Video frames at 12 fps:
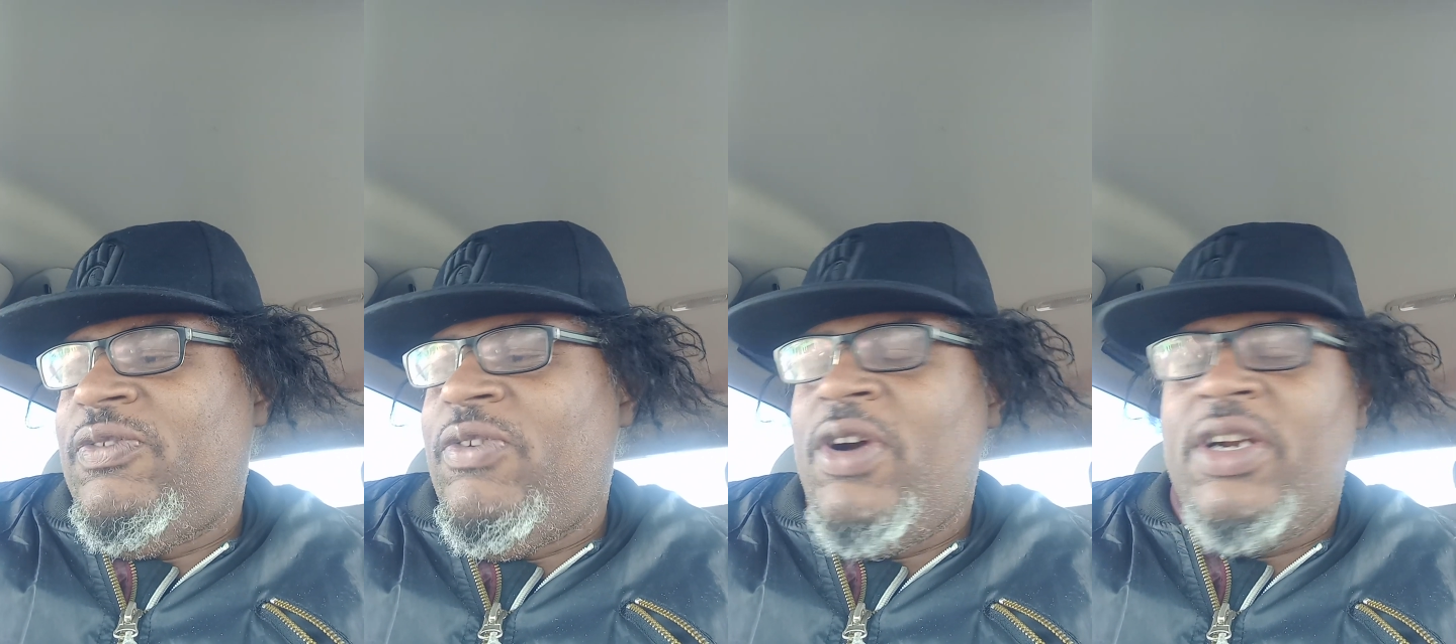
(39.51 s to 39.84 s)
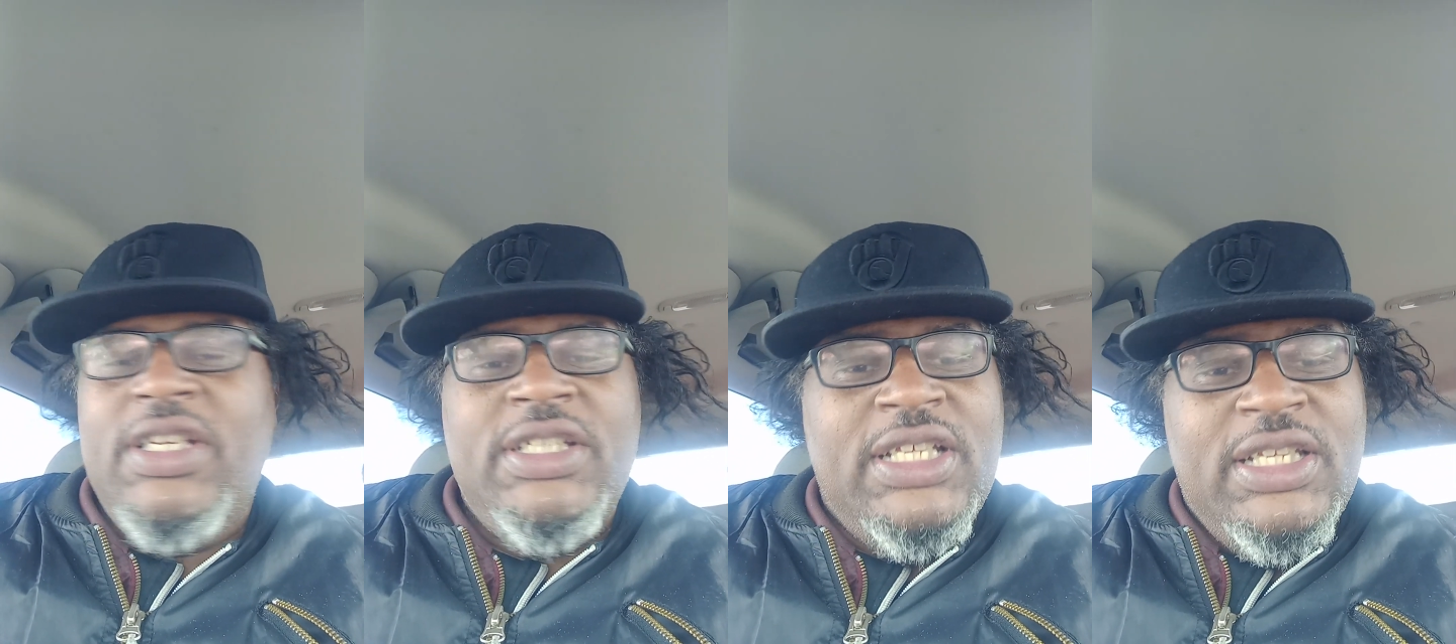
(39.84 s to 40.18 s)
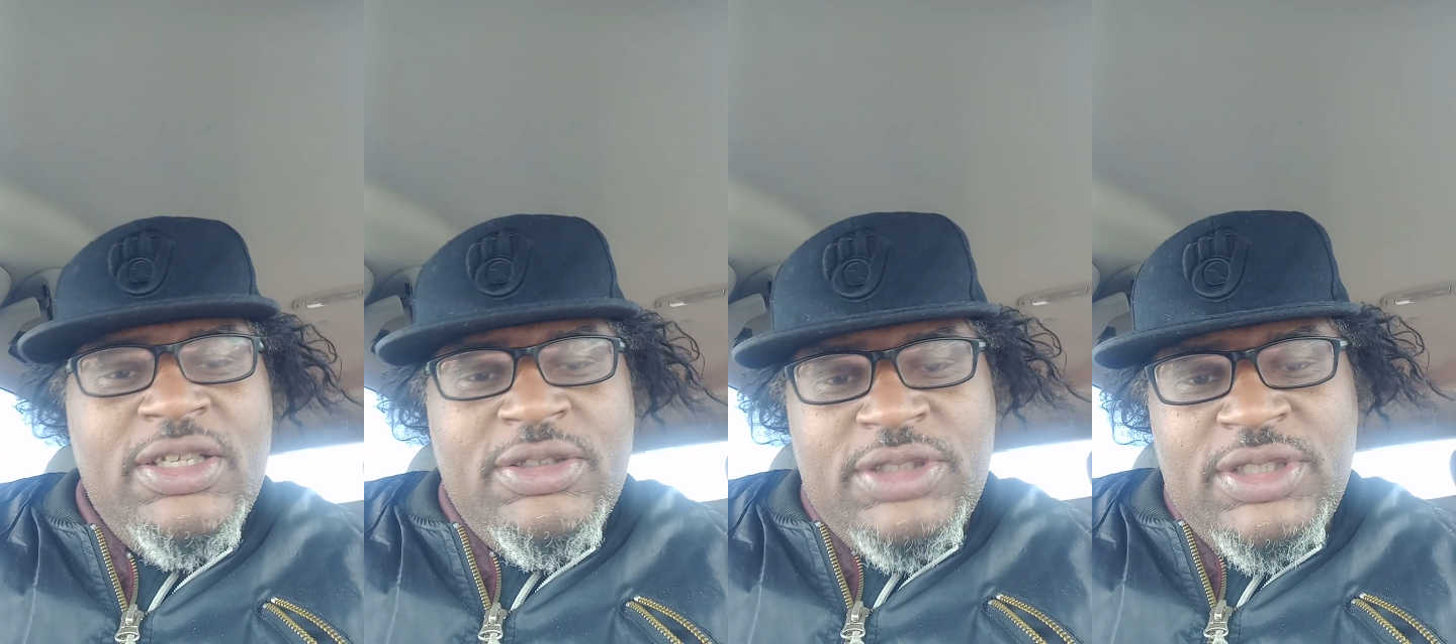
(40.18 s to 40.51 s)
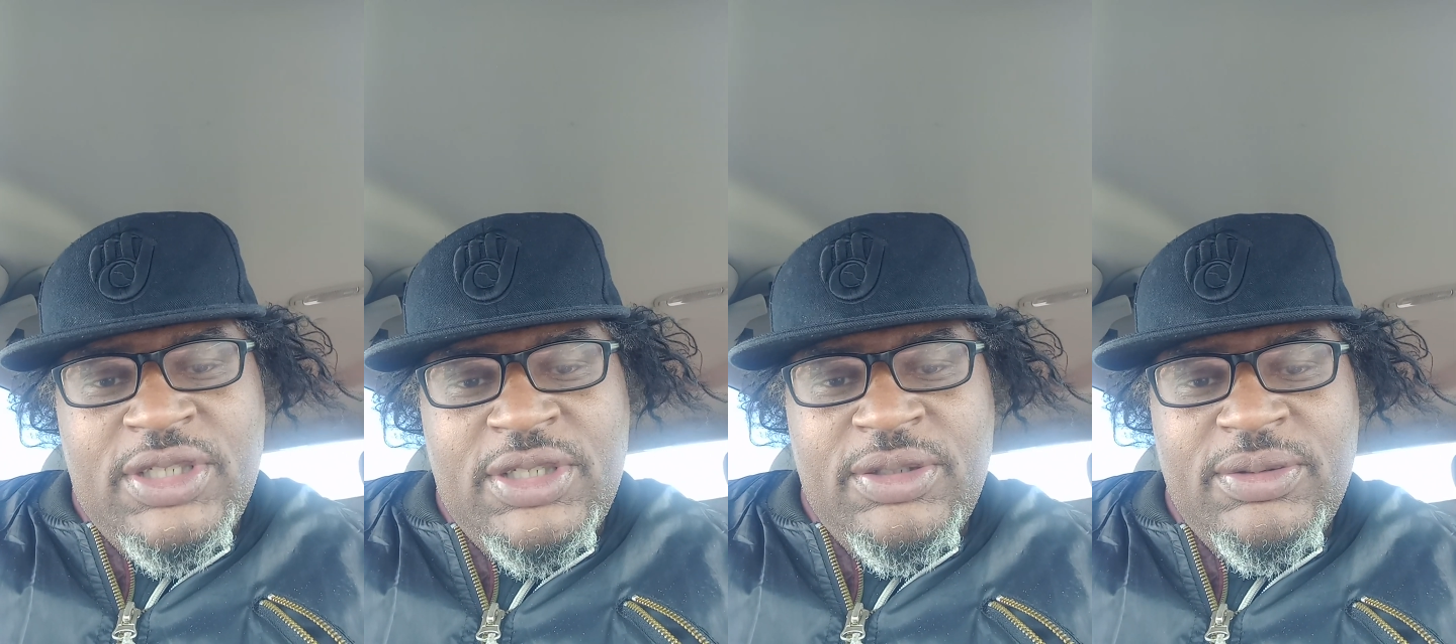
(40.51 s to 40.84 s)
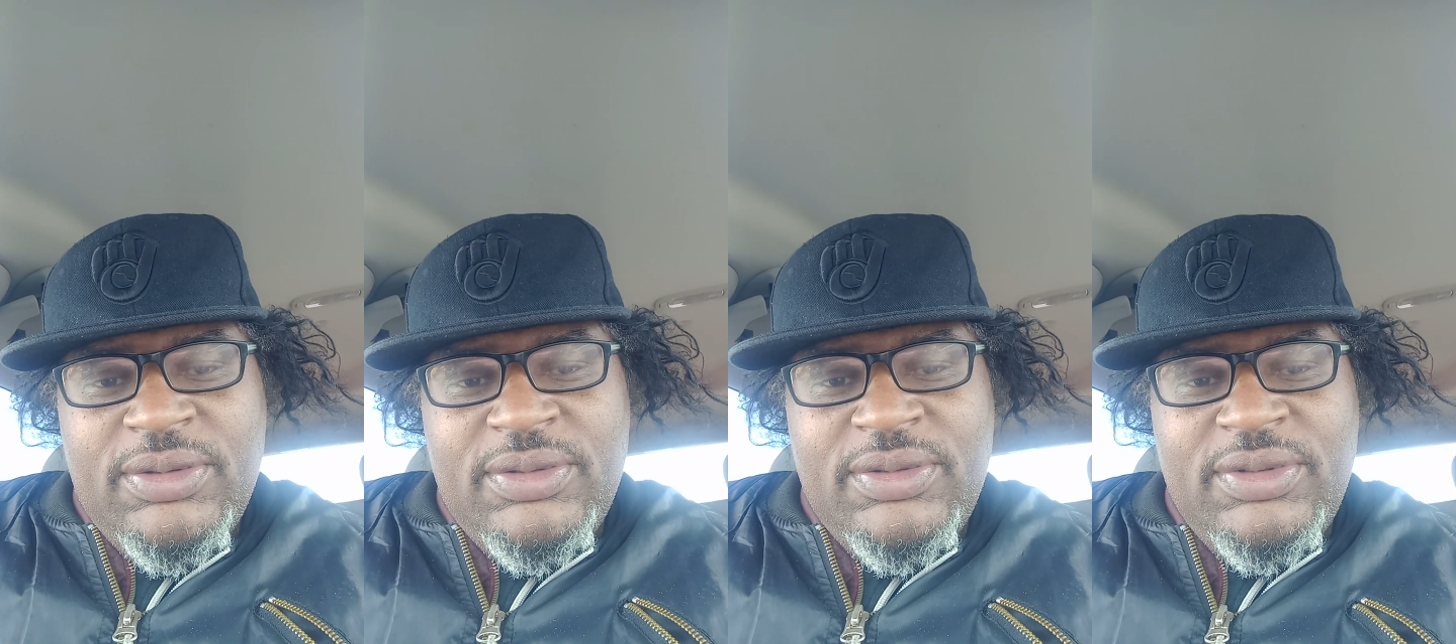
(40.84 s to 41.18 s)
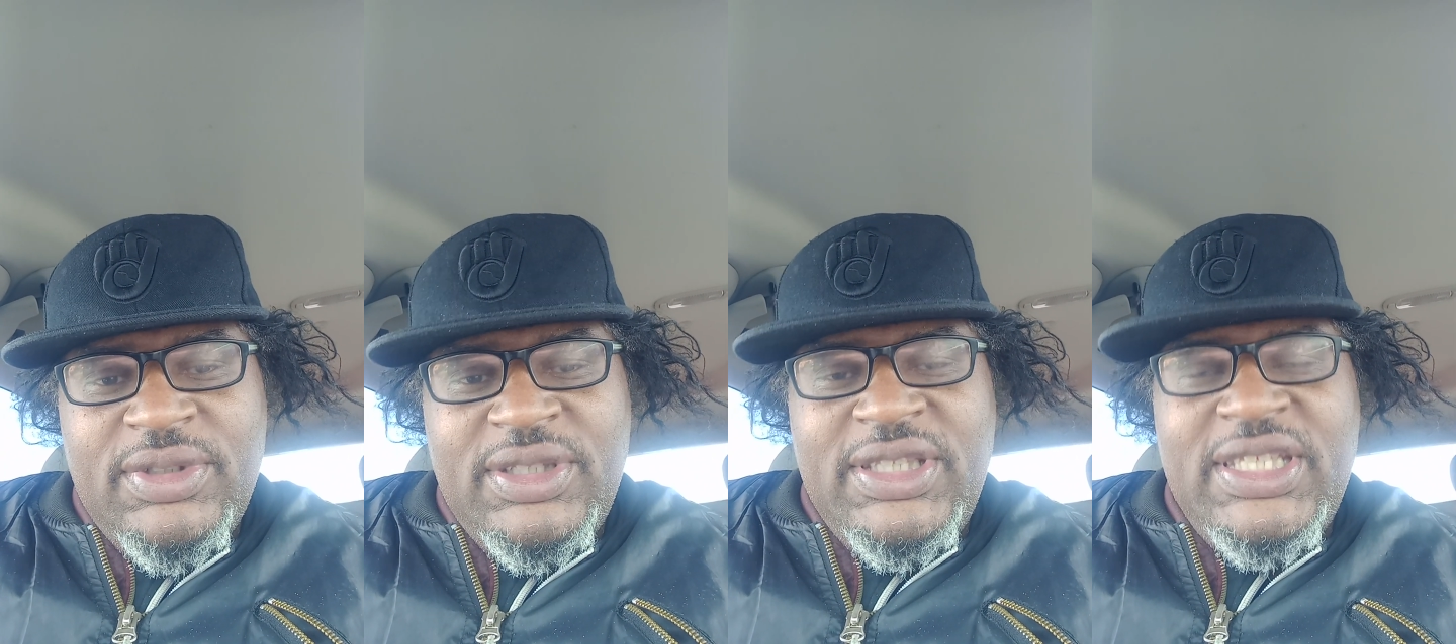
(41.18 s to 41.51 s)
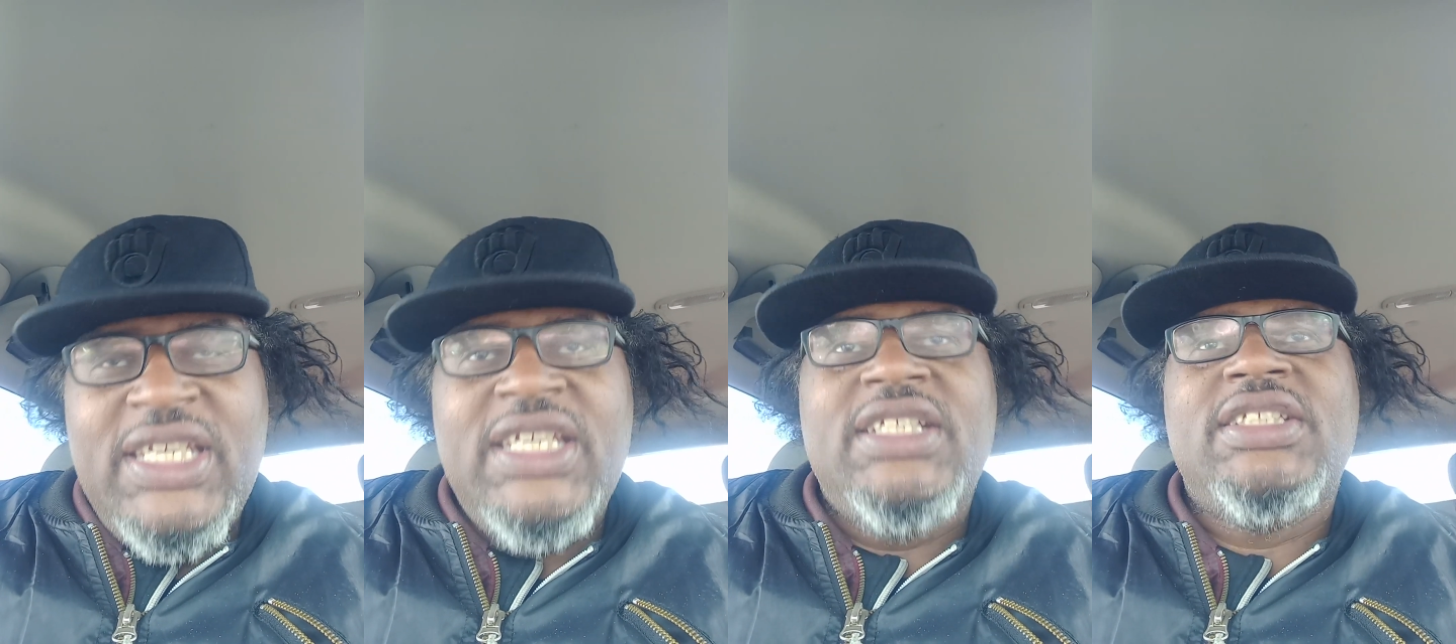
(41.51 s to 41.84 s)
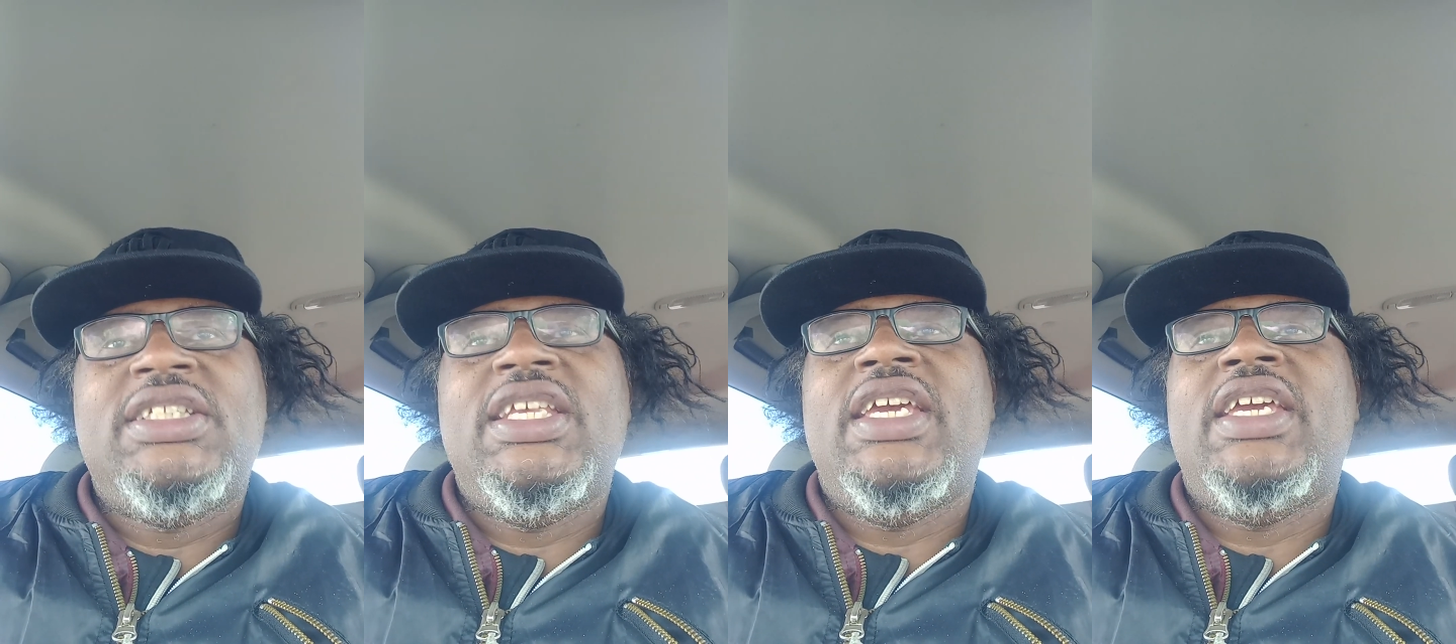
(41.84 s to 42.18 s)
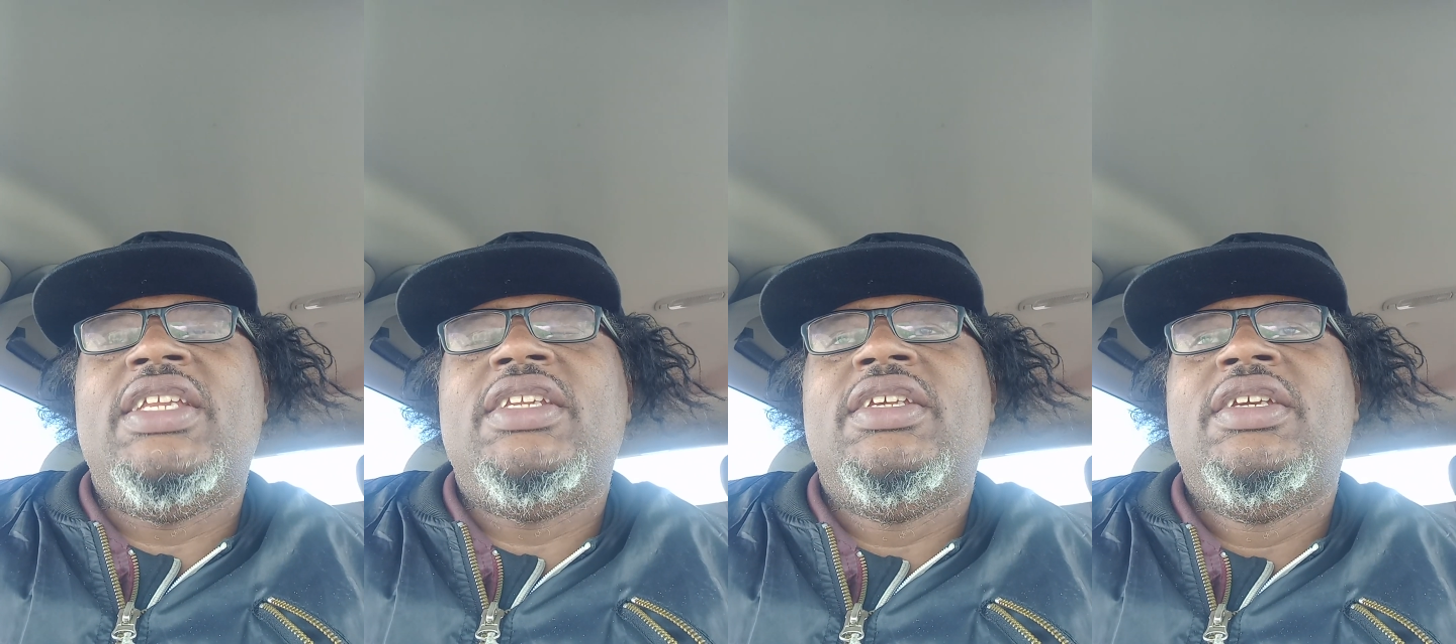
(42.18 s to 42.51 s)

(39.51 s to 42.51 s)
four of the delusional things that